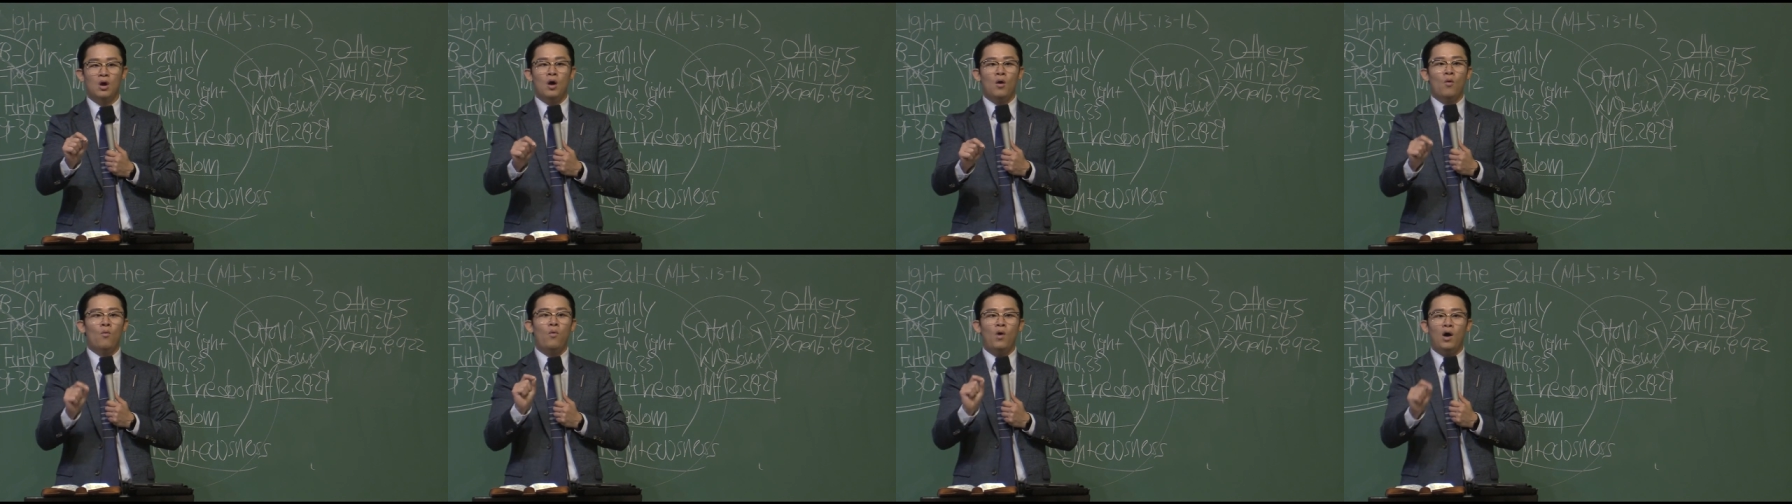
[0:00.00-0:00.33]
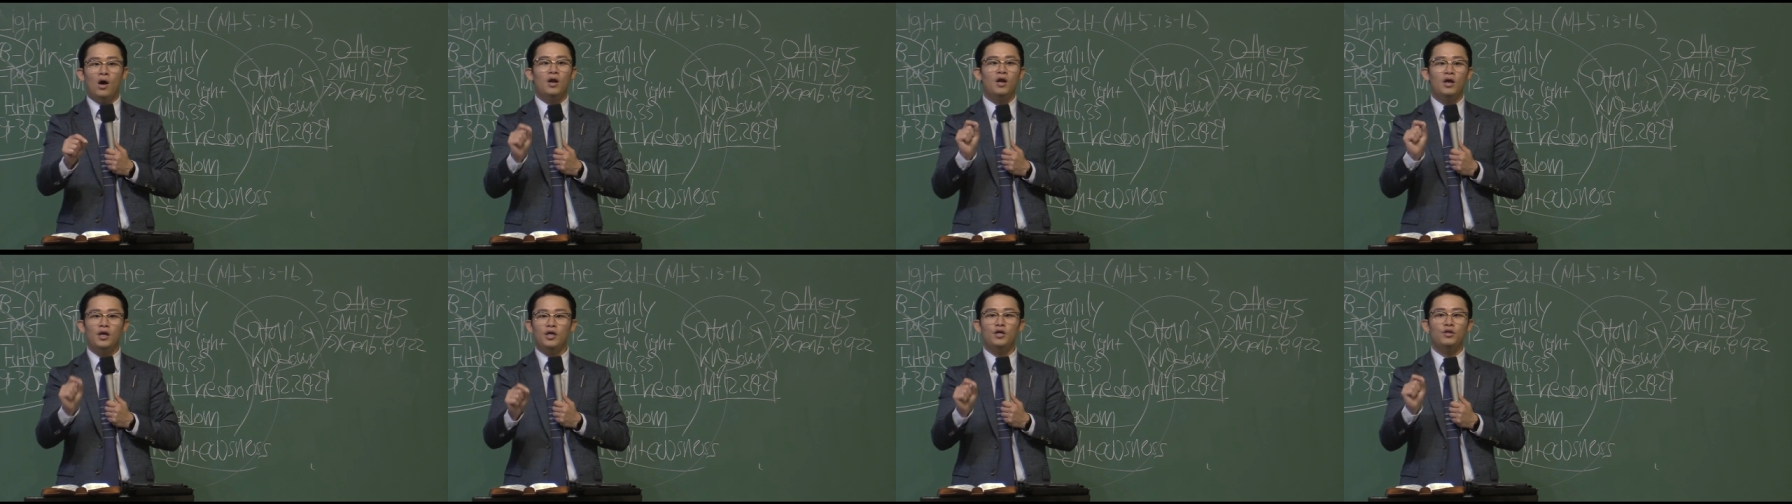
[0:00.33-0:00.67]

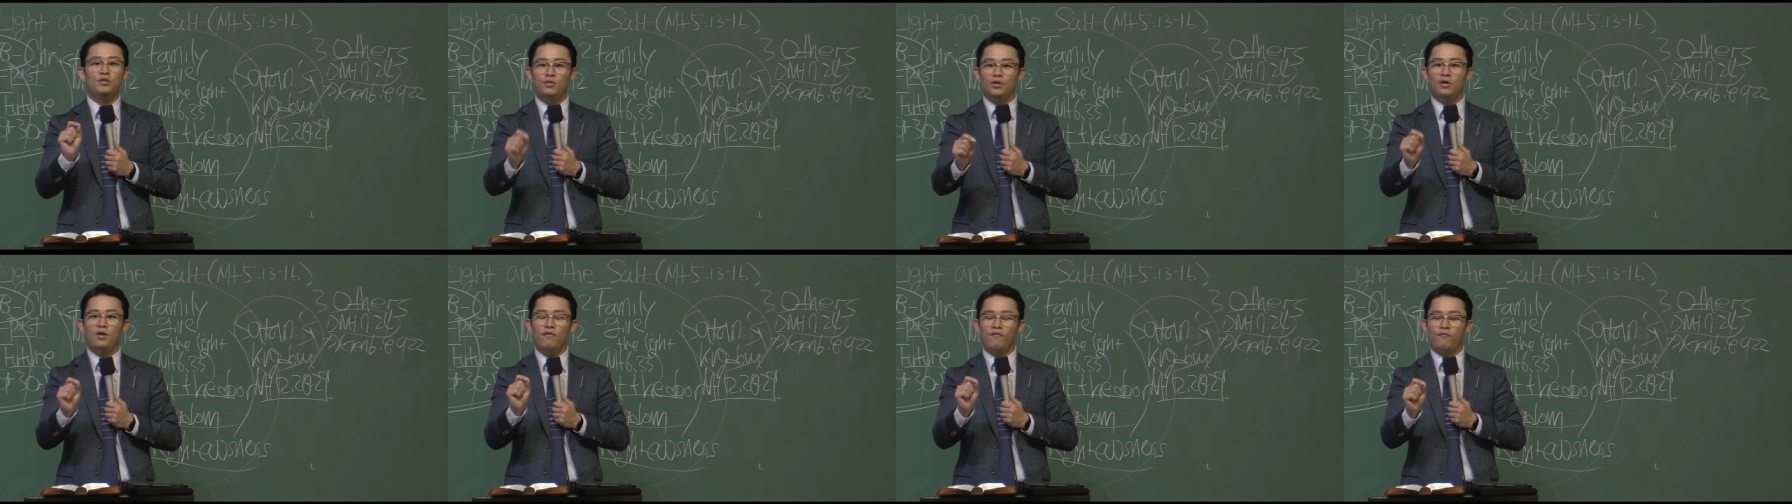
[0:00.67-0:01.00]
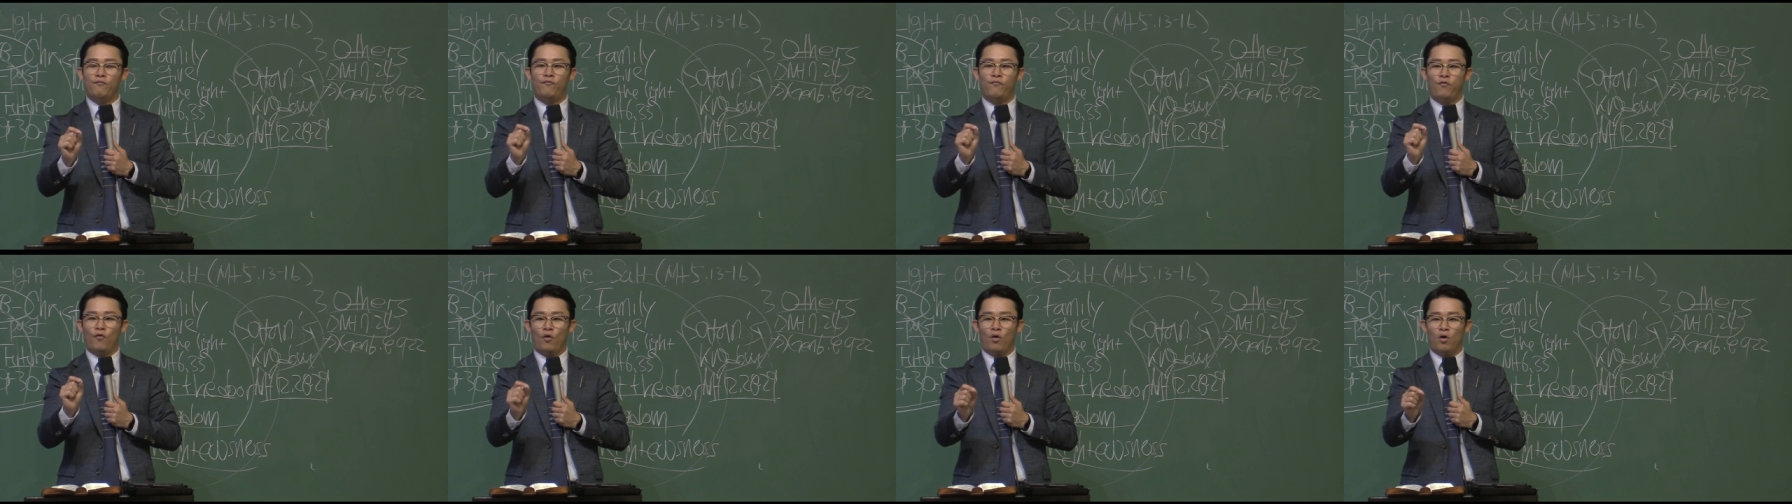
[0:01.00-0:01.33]
What are you doing
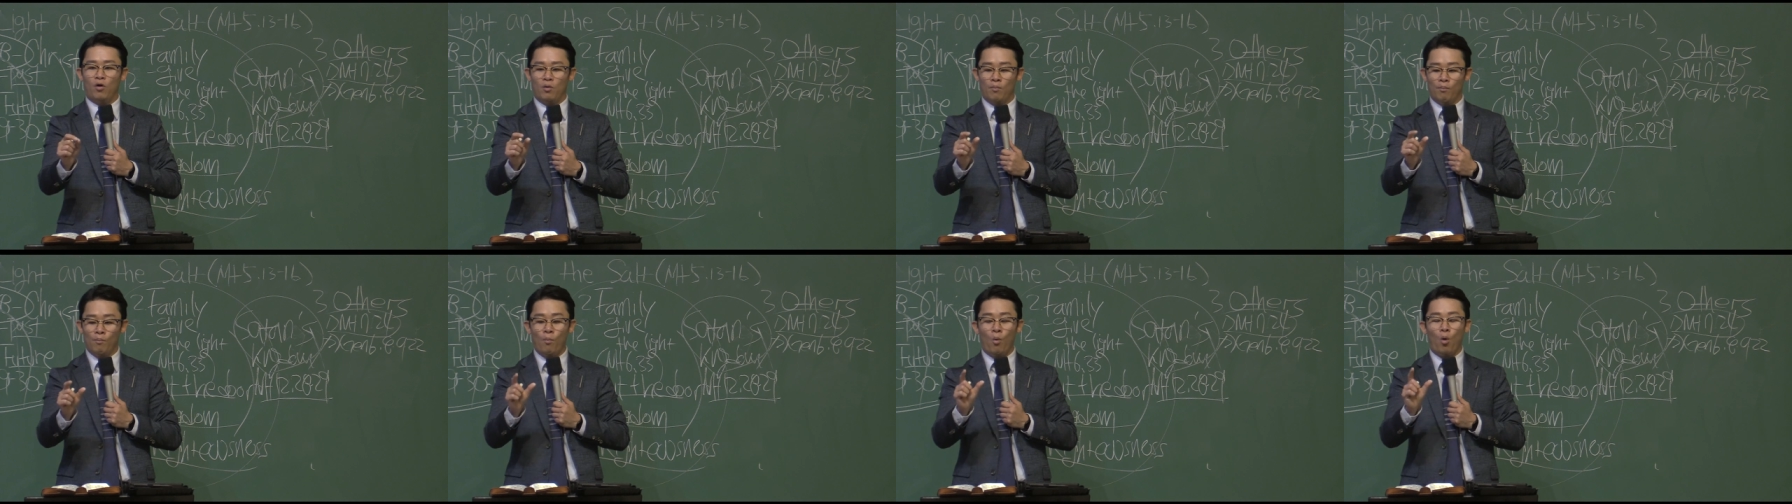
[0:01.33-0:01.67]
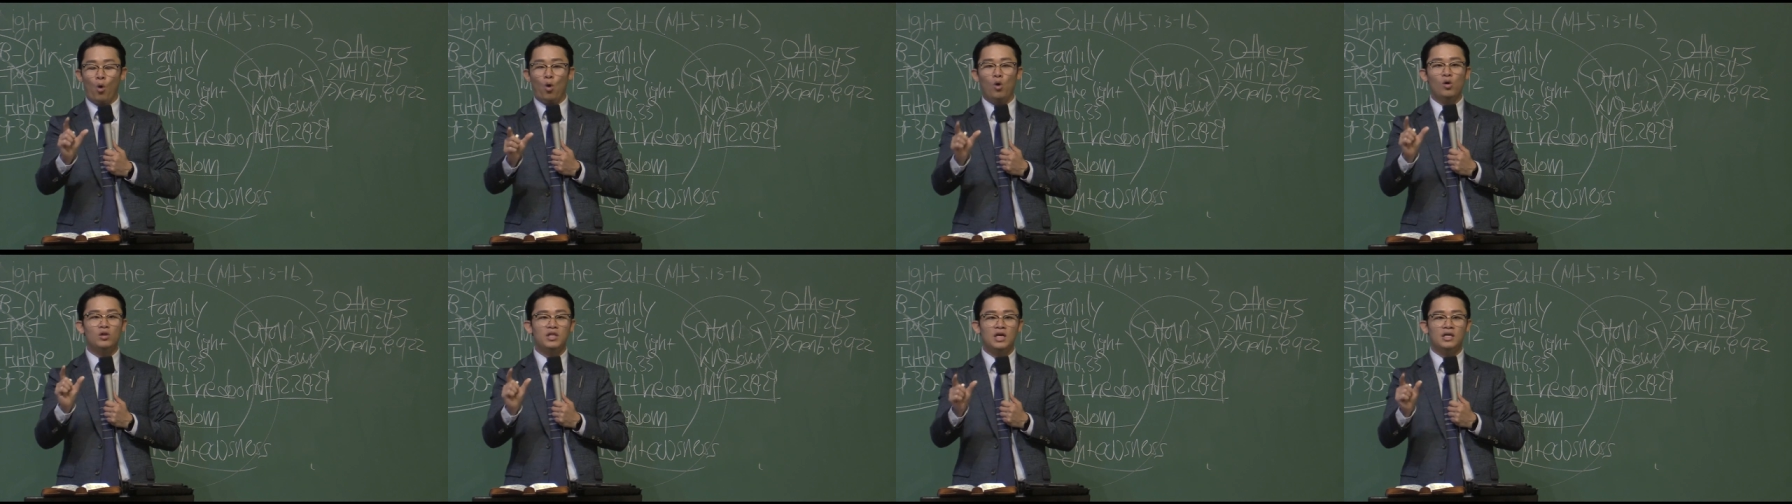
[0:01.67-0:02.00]
for
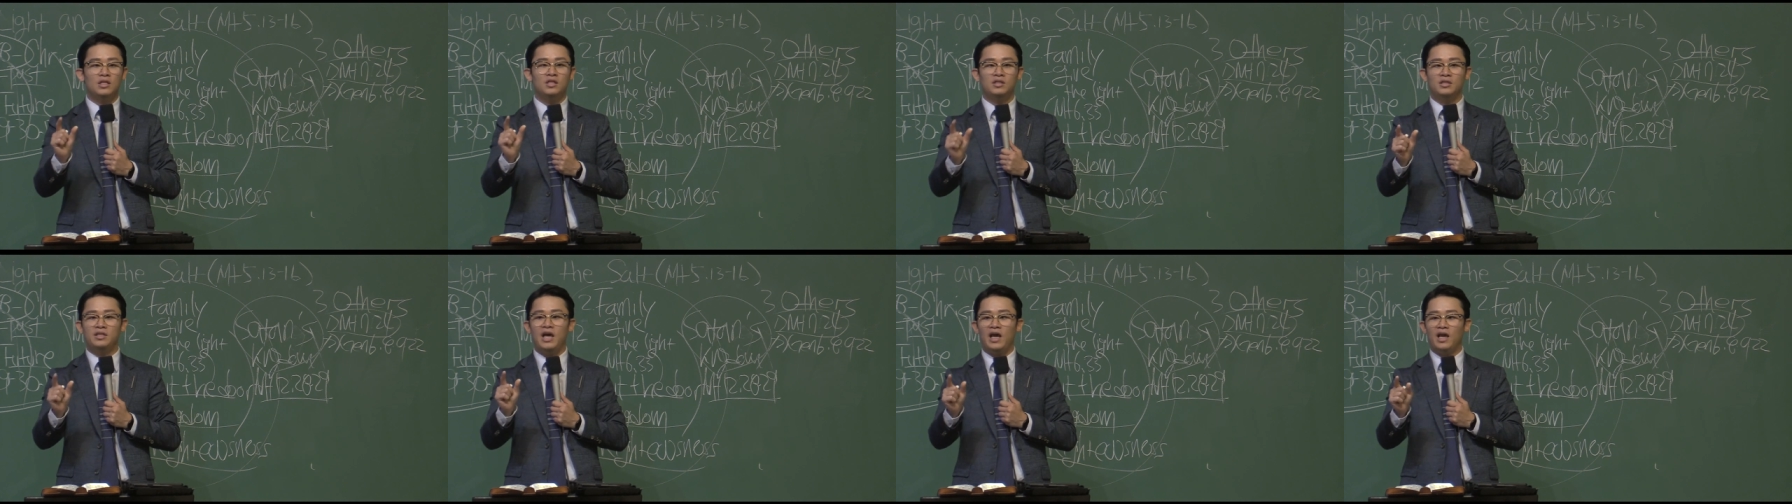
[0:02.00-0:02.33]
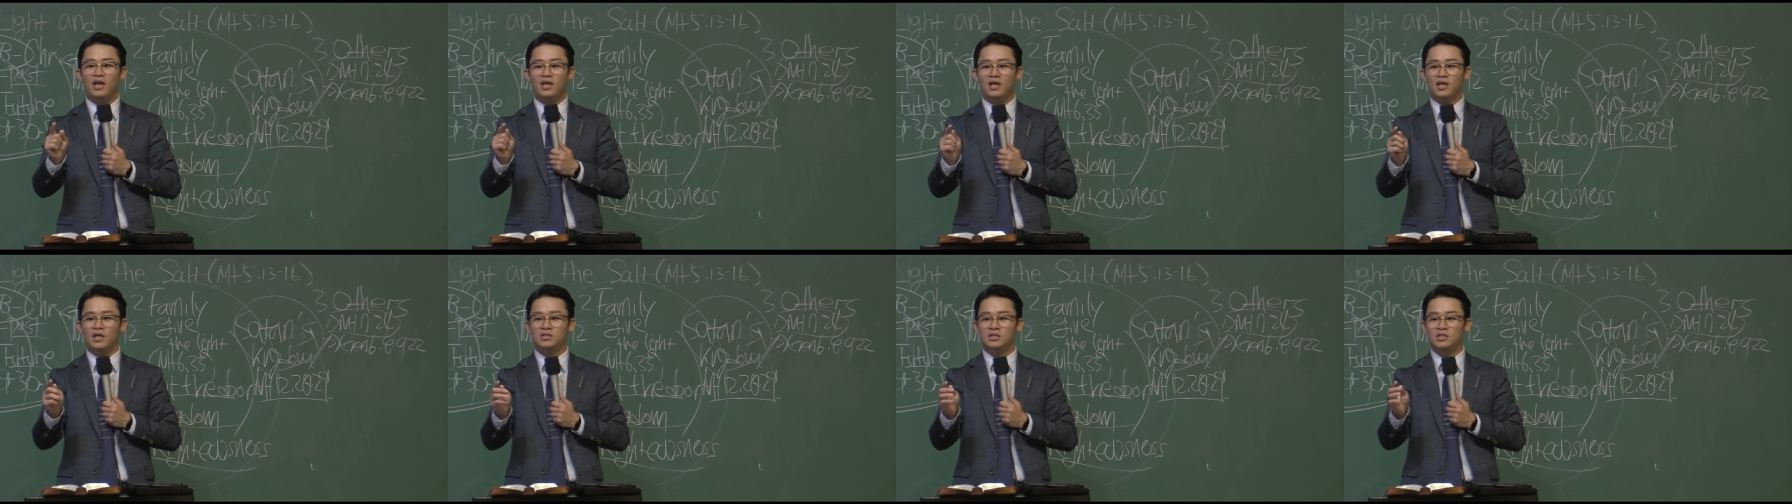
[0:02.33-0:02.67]
more than a
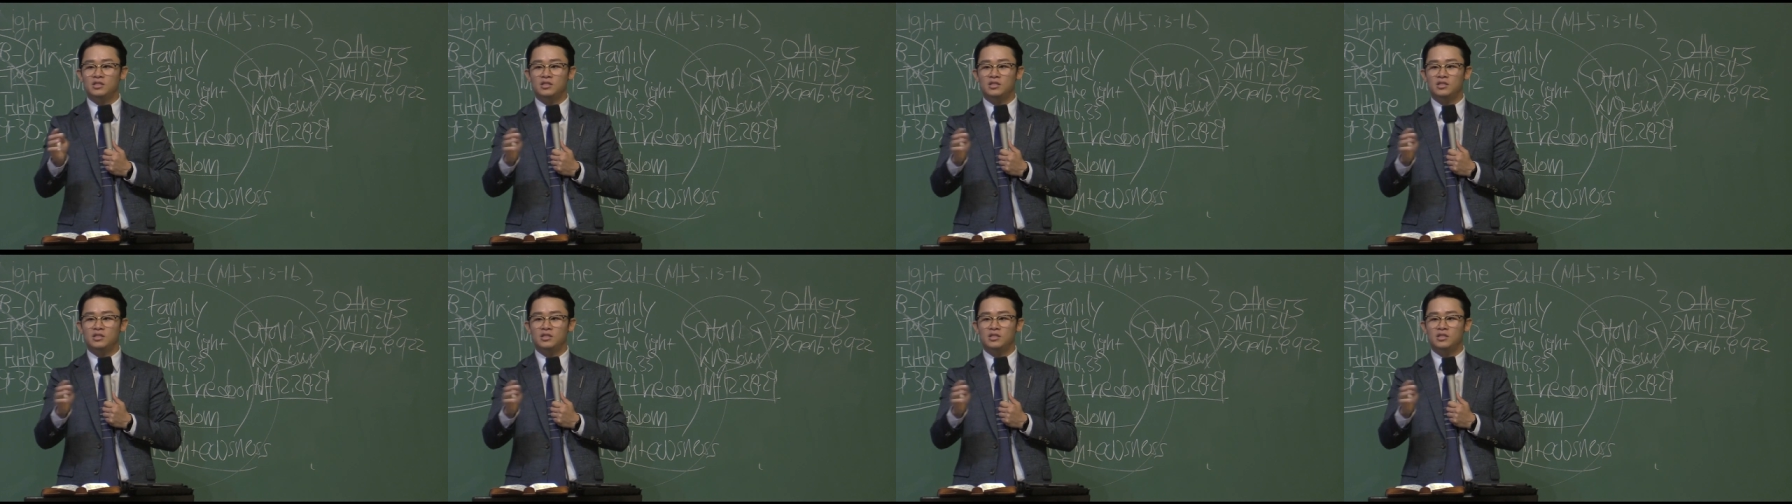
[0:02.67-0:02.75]
decade?